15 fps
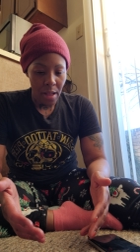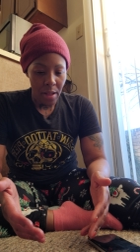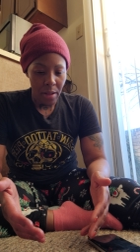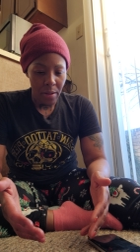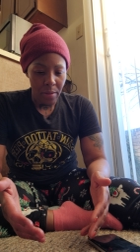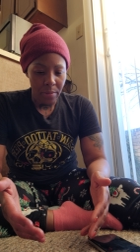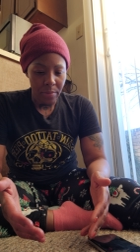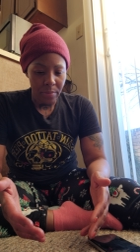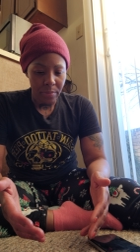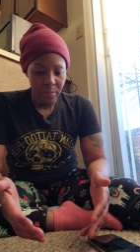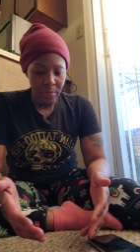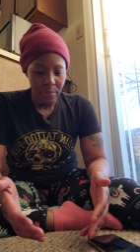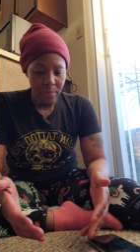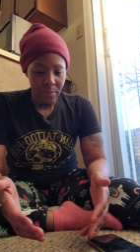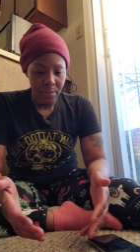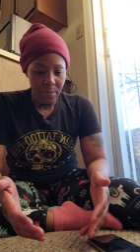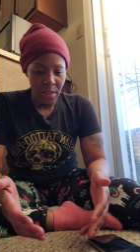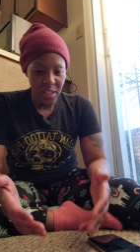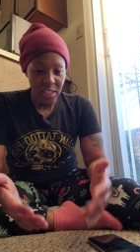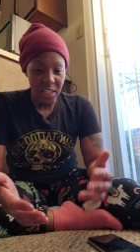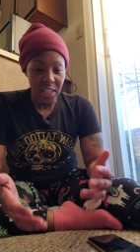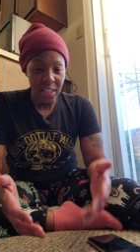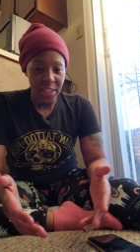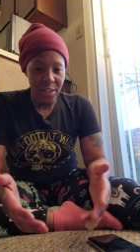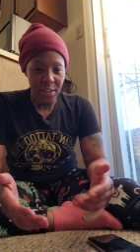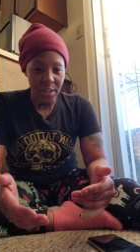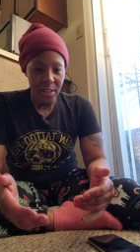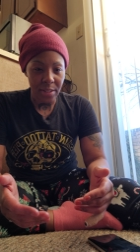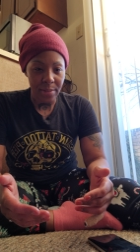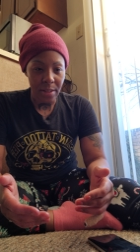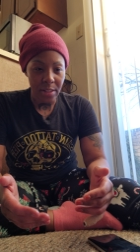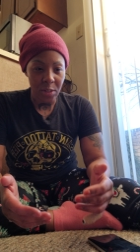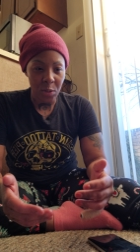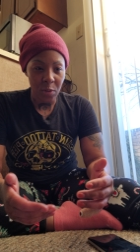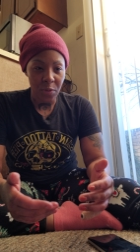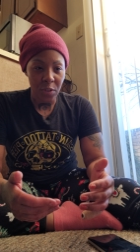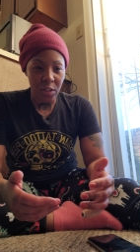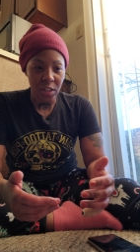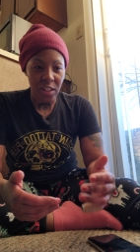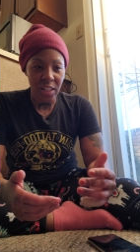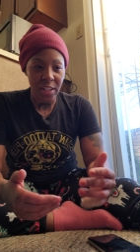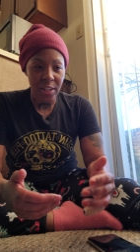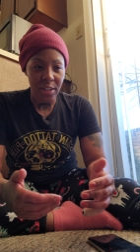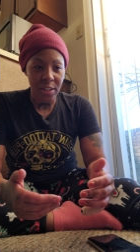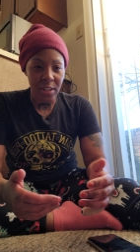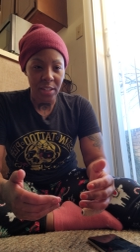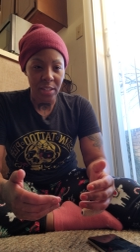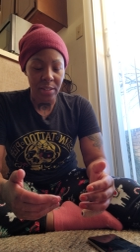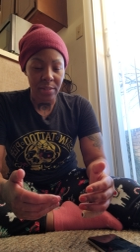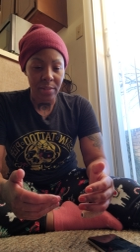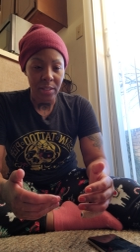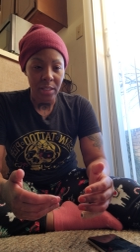Um, it's clarity. I do it for clarity.